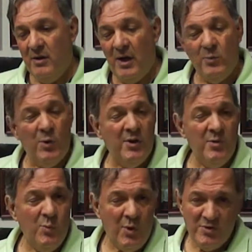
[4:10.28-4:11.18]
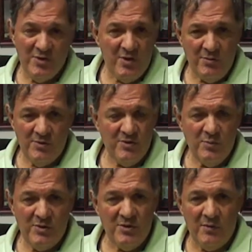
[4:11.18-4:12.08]
I work in war zones,
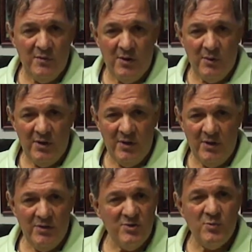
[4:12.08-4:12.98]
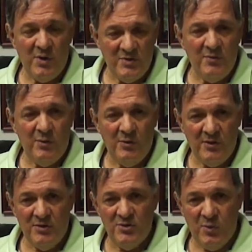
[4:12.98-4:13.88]
which are very stressful
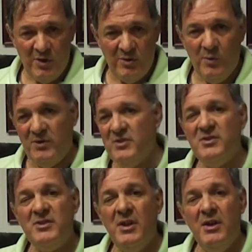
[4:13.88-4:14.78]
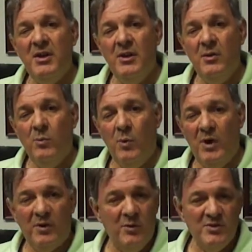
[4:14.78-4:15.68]
and strenuous.
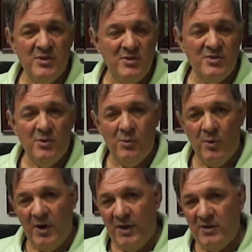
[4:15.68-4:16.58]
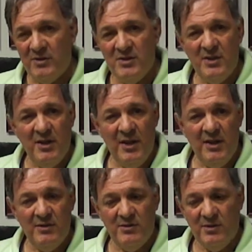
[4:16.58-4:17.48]
Water isn't so great,
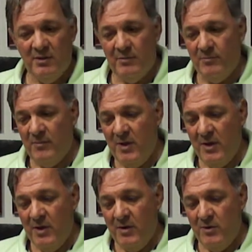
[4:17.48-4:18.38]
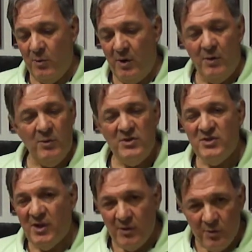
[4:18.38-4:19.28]
and you're always
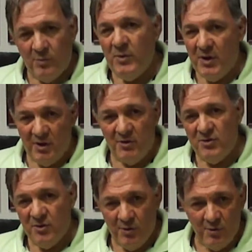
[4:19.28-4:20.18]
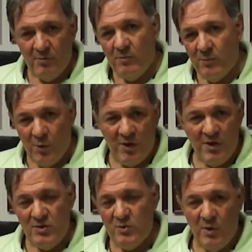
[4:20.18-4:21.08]
tired because you're
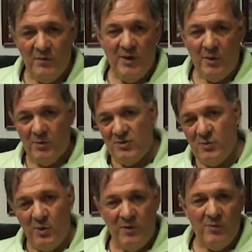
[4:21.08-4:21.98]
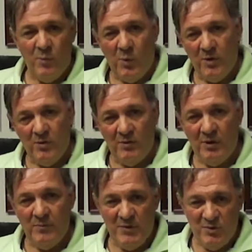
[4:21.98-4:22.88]
working 12 hours away from where you
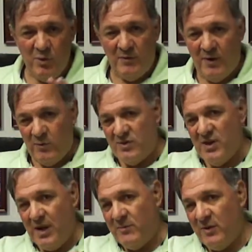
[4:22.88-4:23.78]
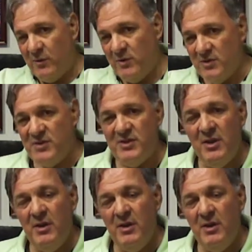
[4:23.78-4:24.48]
live, 12 hours time difference